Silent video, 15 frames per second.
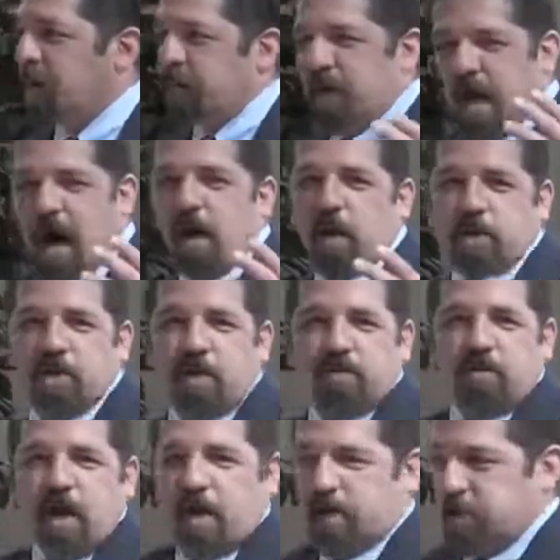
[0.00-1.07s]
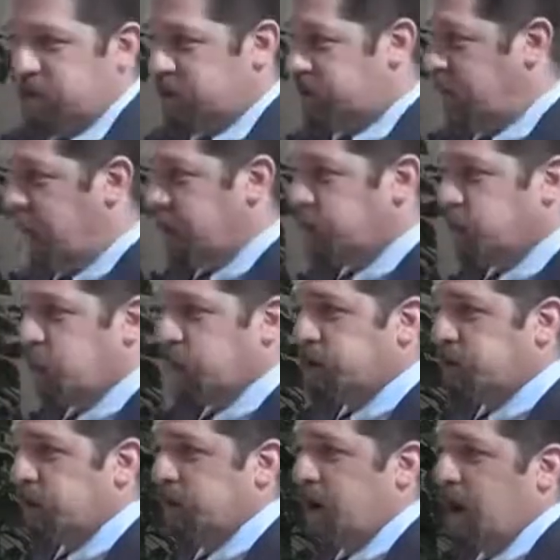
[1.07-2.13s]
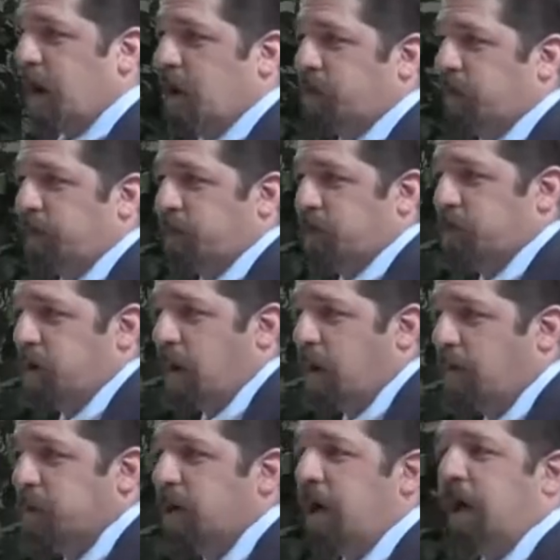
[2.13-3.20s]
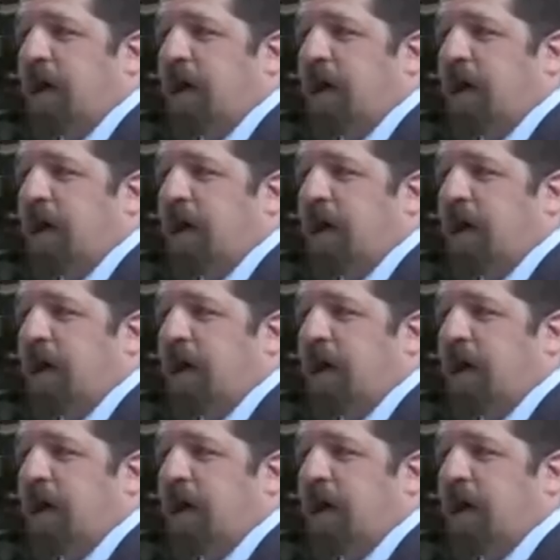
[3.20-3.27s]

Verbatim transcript: The theology of Genesis and, of course, the theology of the Psalms.